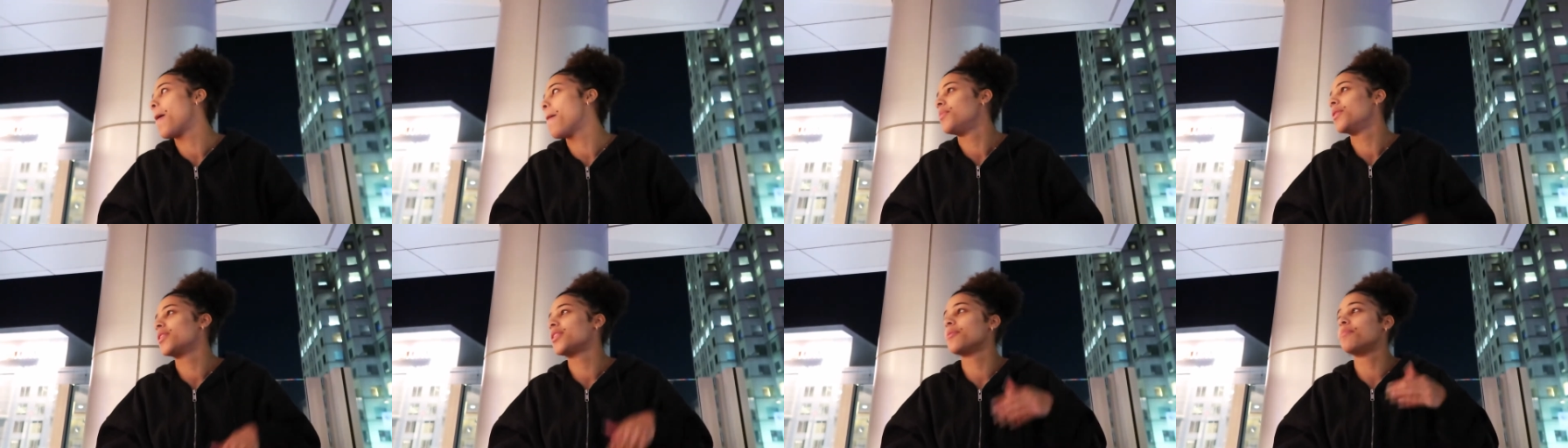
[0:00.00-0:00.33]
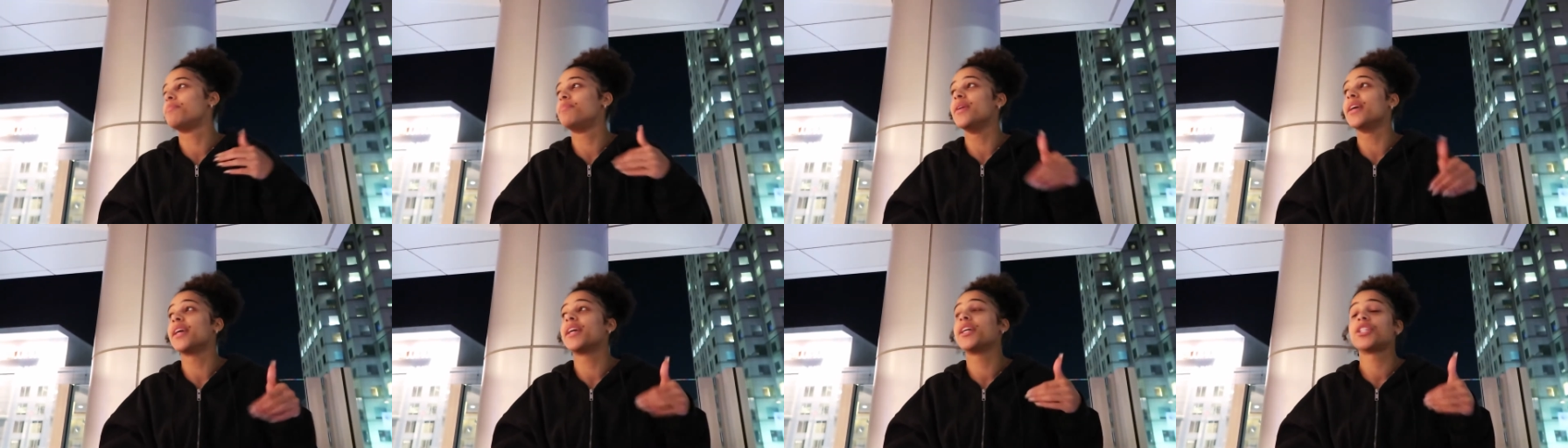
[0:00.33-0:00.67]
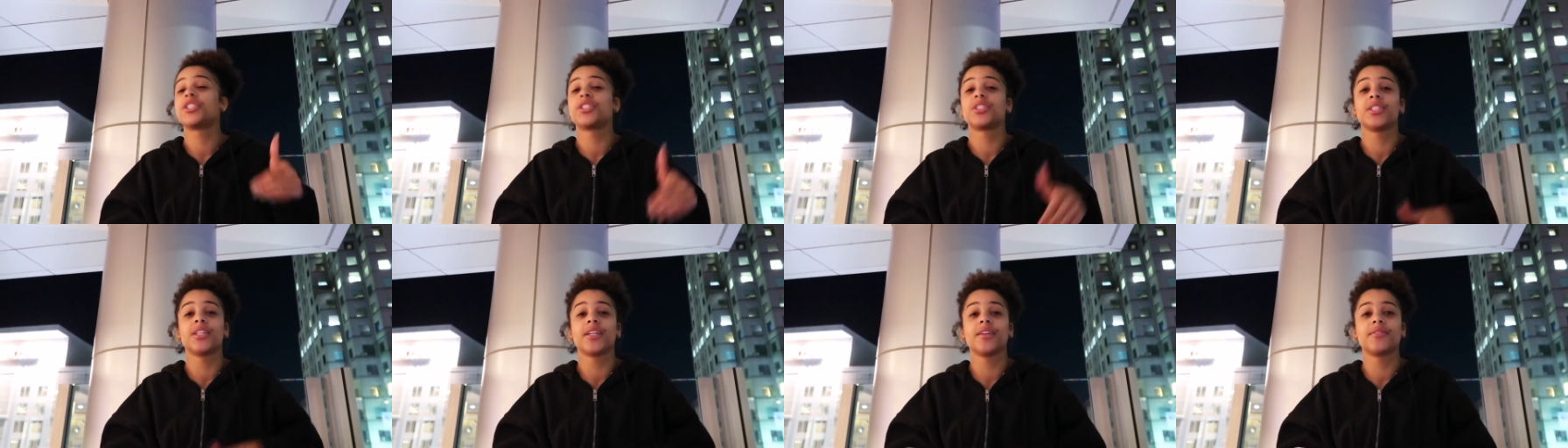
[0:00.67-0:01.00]
But the
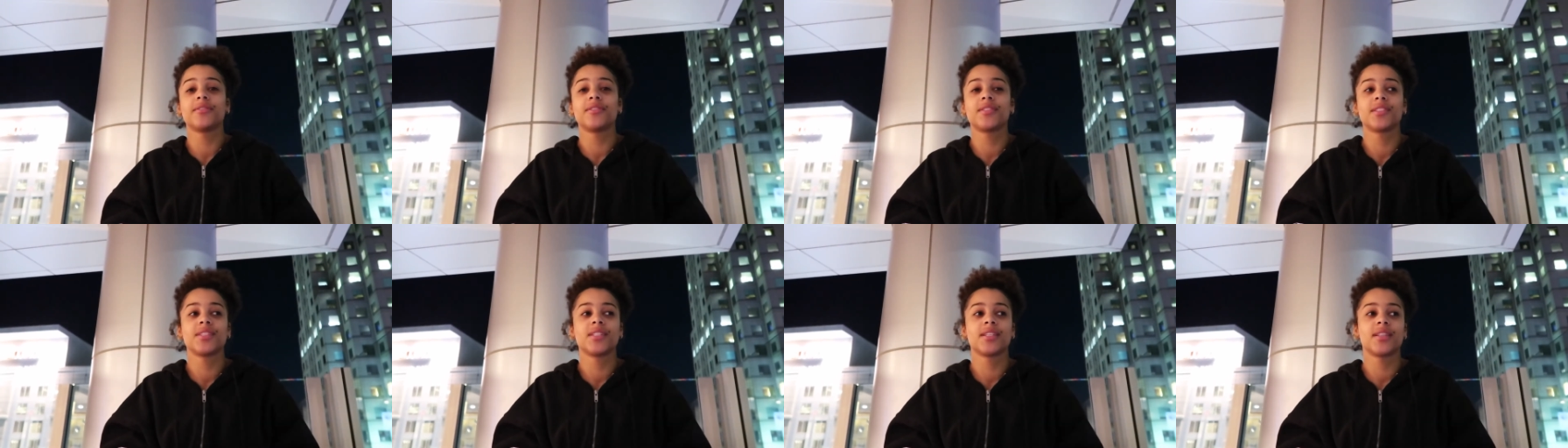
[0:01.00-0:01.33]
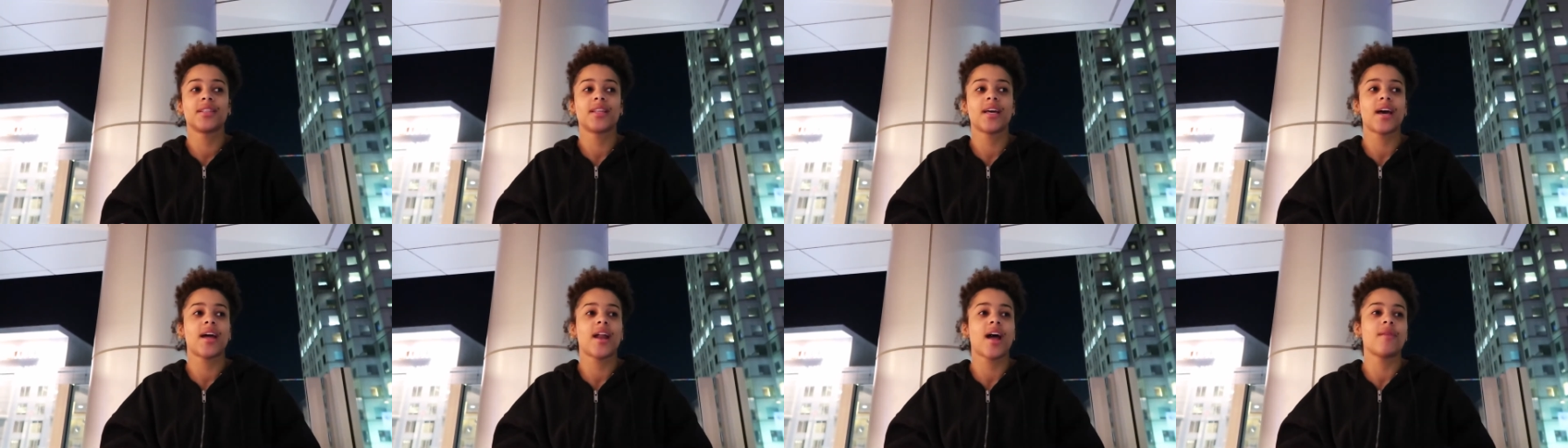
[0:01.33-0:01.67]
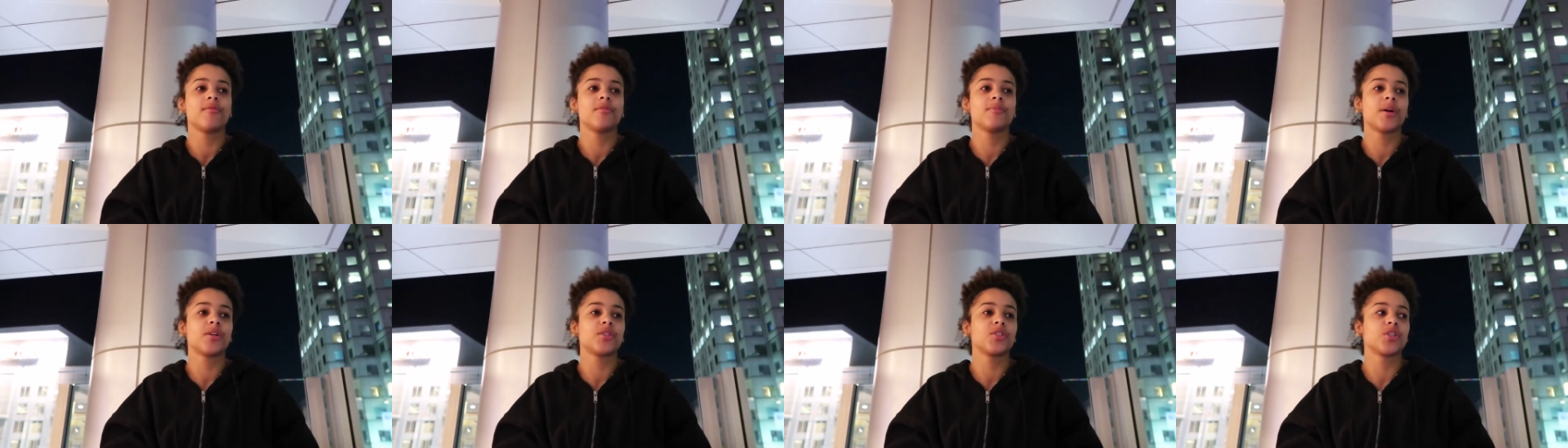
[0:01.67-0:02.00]
biggest shift that
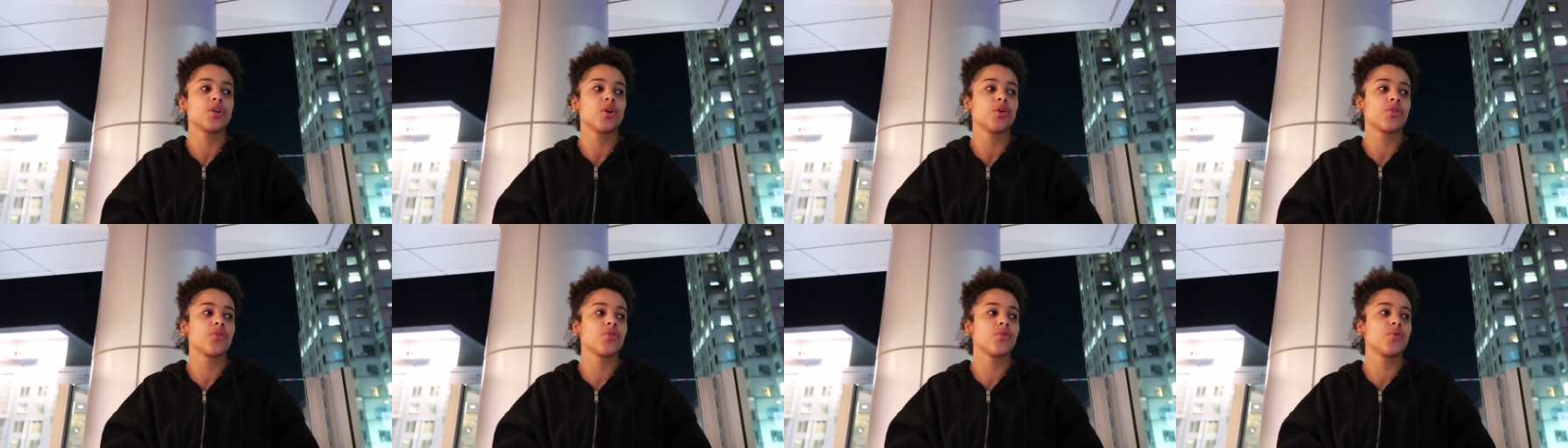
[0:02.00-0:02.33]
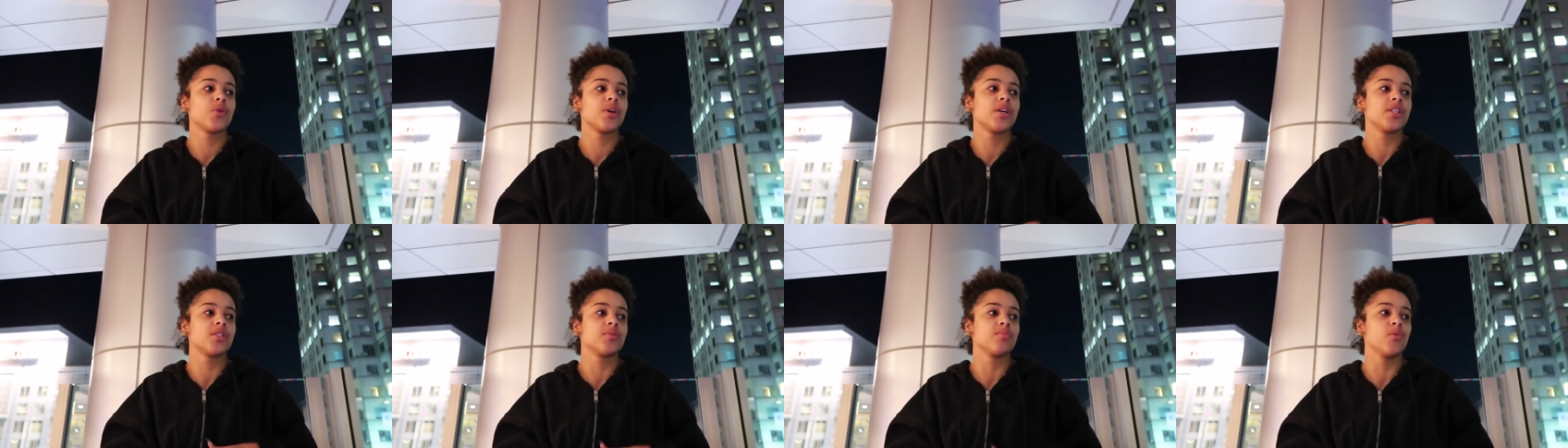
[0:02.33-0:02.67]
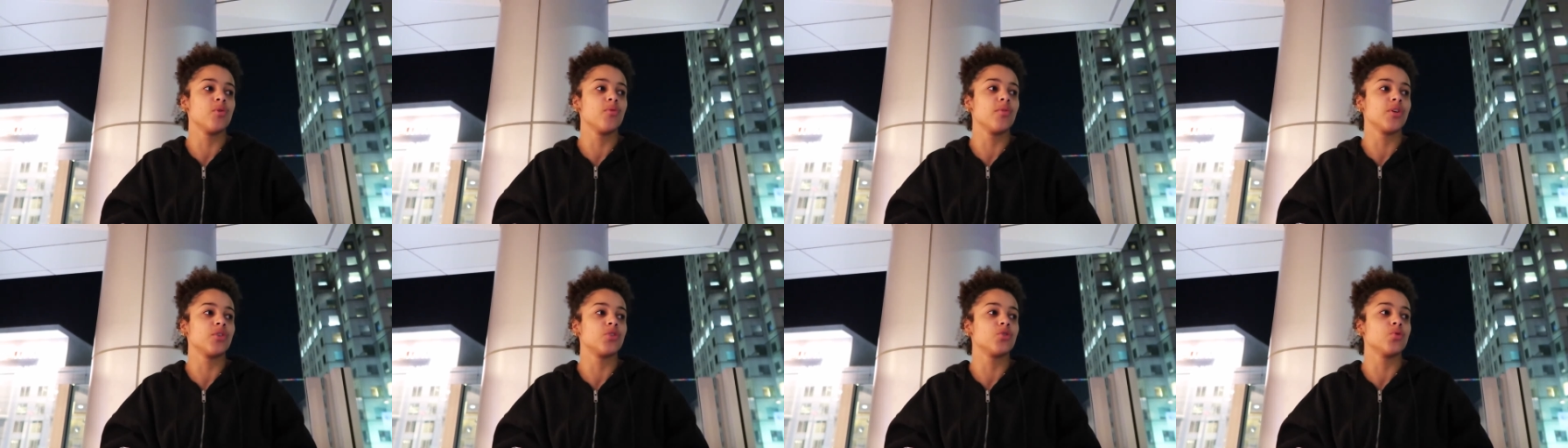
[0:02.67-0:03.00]
I'm about to go through is
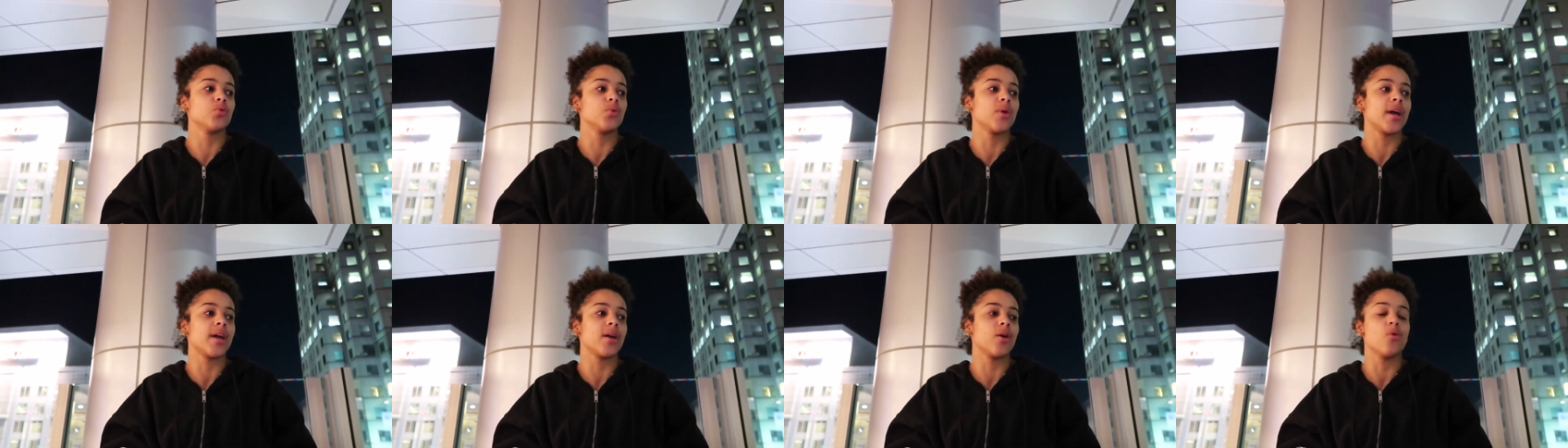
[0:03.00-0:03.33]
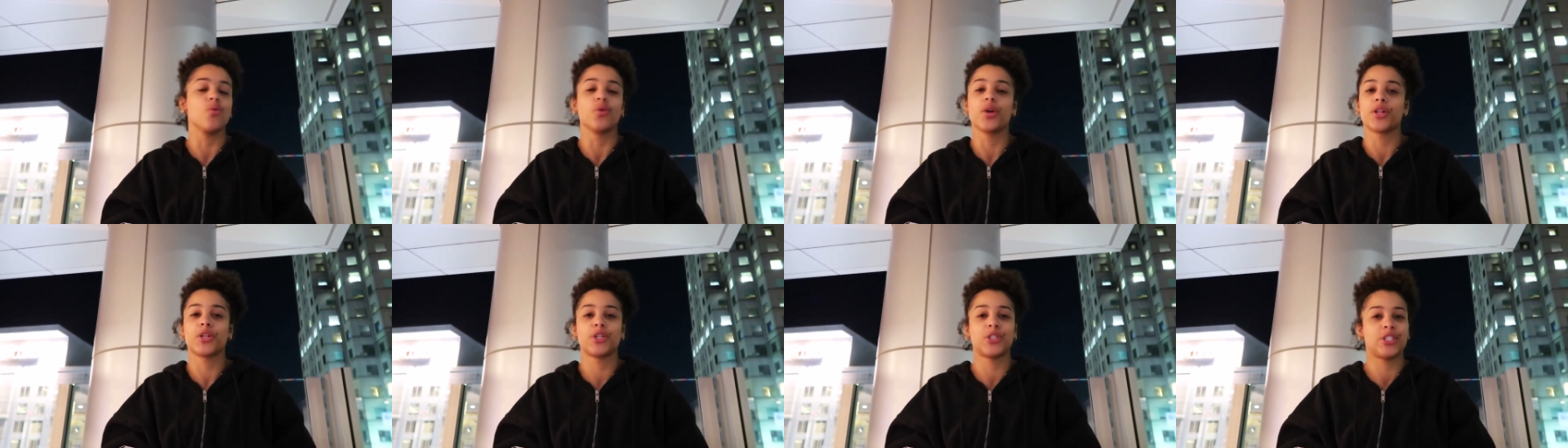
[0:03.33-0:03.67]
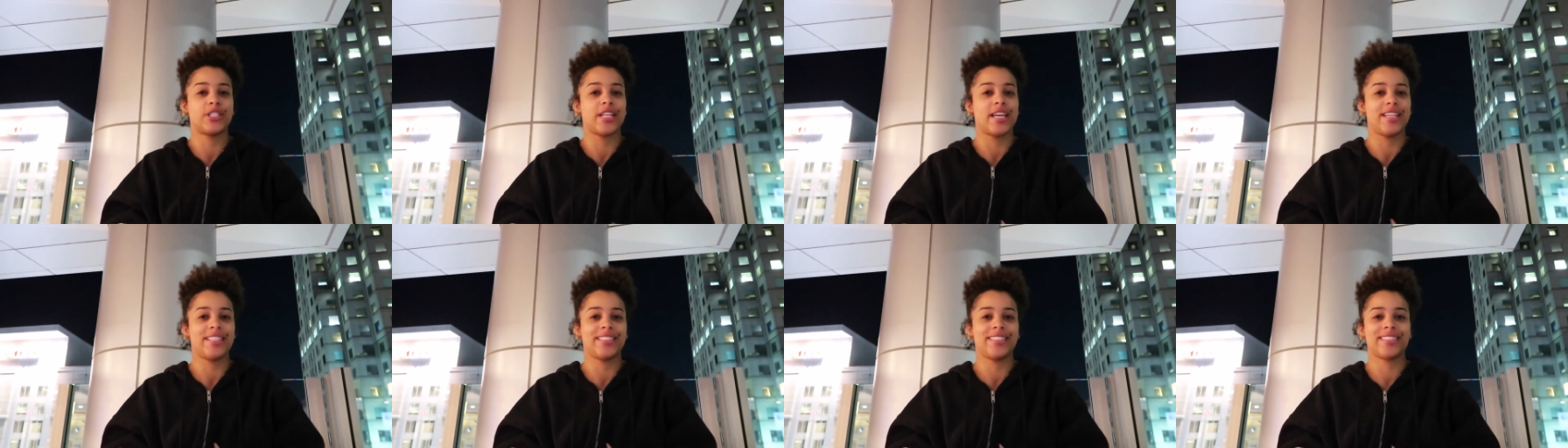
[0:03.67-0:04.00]
moving to a whole other
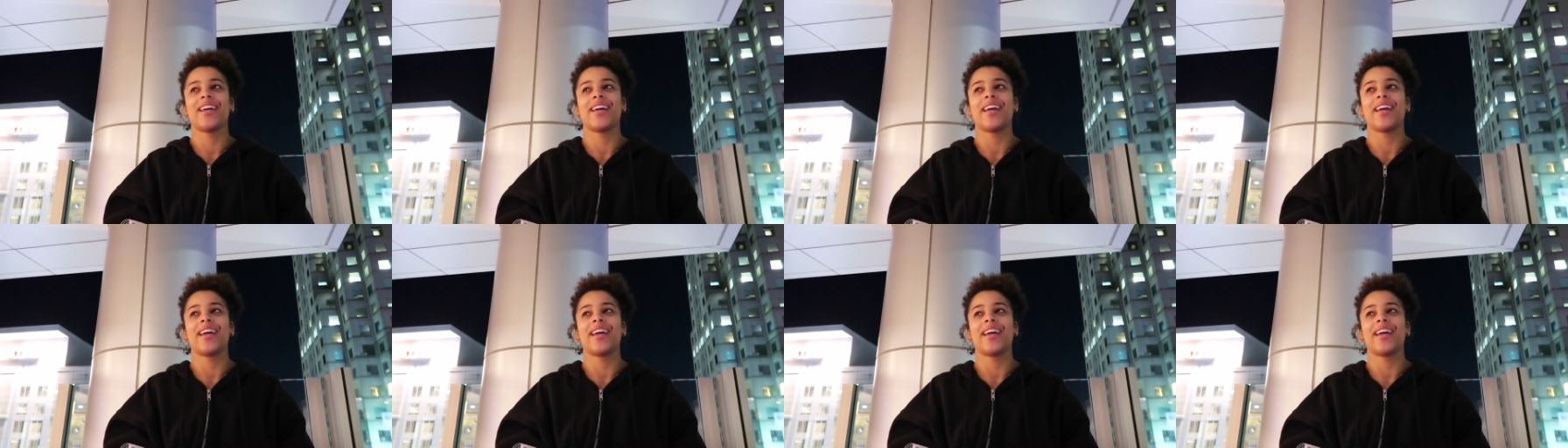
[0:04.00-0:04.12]
state.